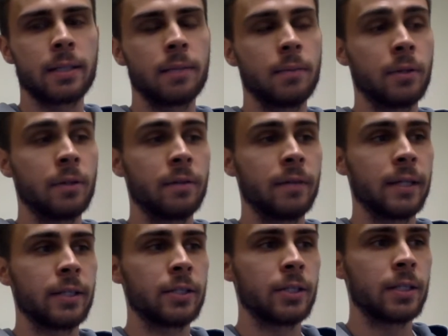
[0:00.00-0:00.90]
and
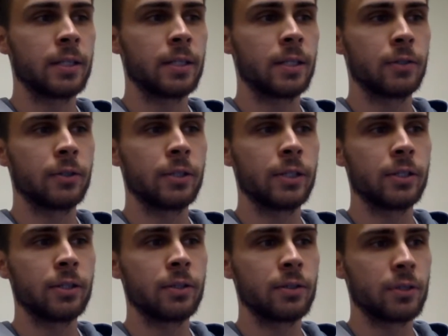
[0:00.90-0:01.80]
motivations,
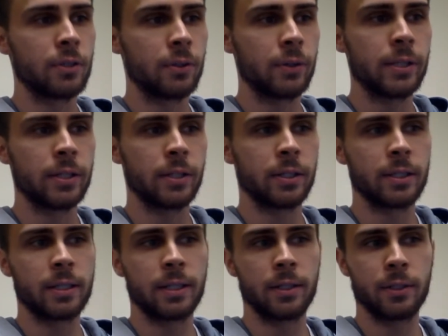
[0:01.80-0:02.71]
traditional stories are
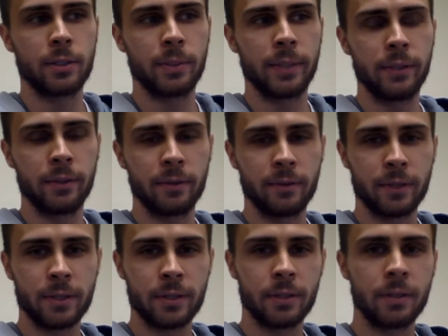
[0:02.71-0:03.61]
considered to be
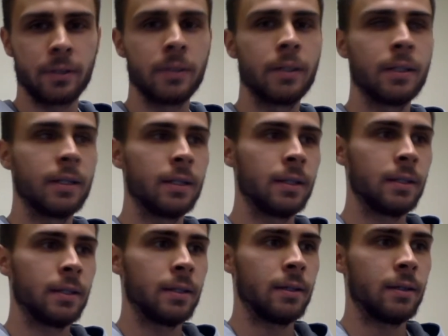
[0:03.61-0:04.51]
universal
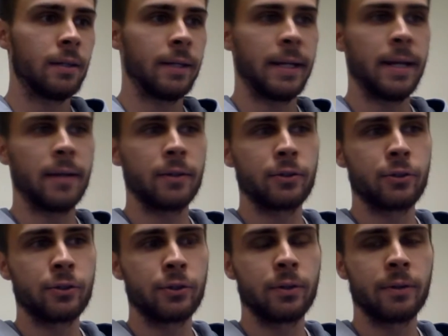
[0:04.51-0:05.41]
and held
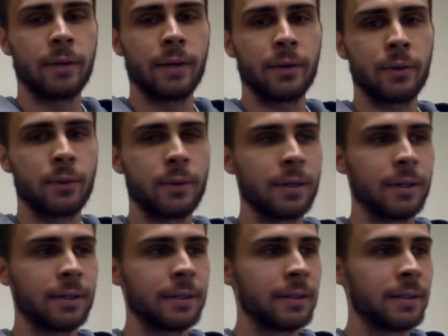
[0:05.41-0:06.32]
true around the
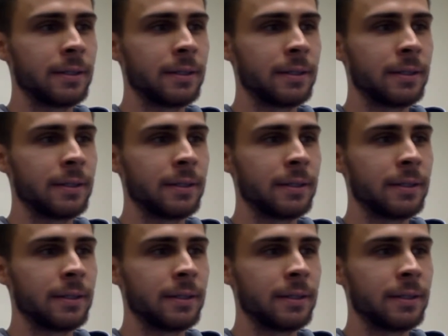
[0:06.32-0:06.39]
world.